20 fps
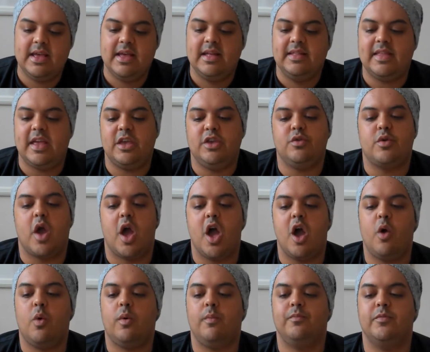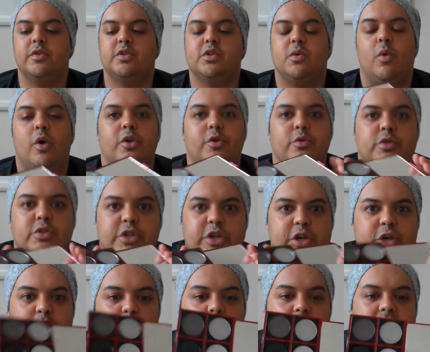there you go. So what you
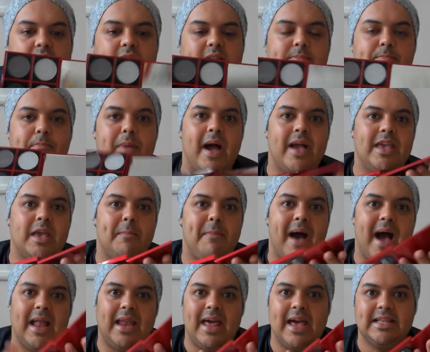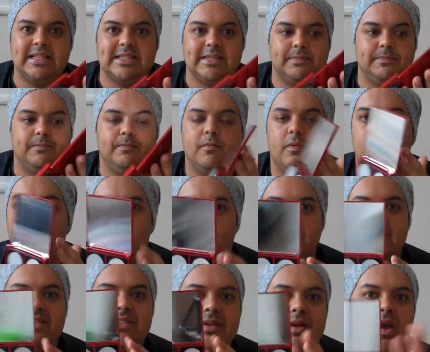do is buy your palette, which
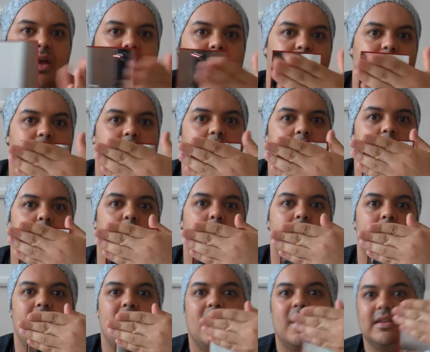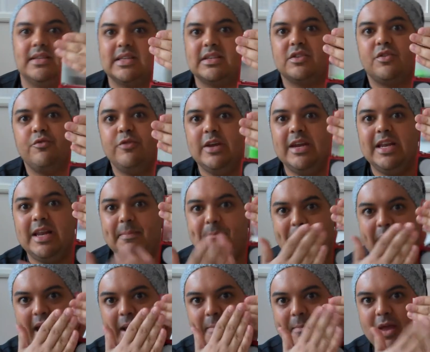has, you know, this has a really
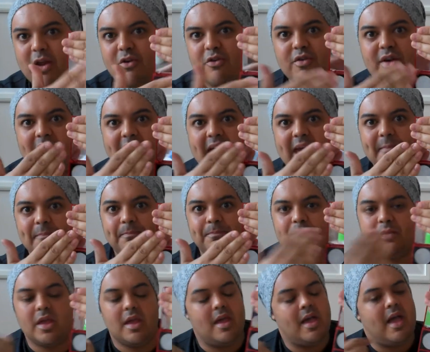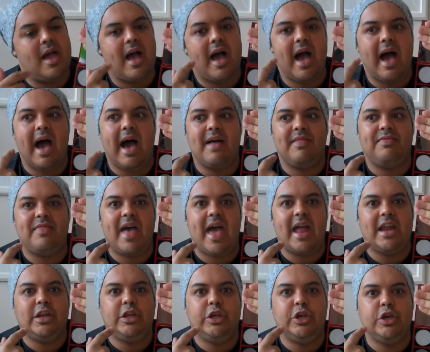big mirror in it. And
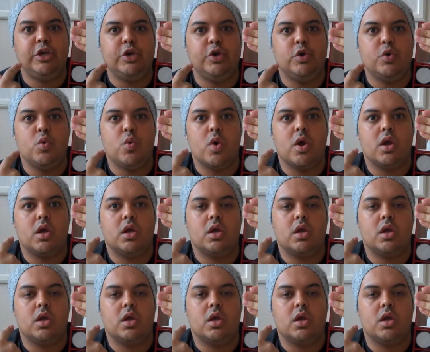then you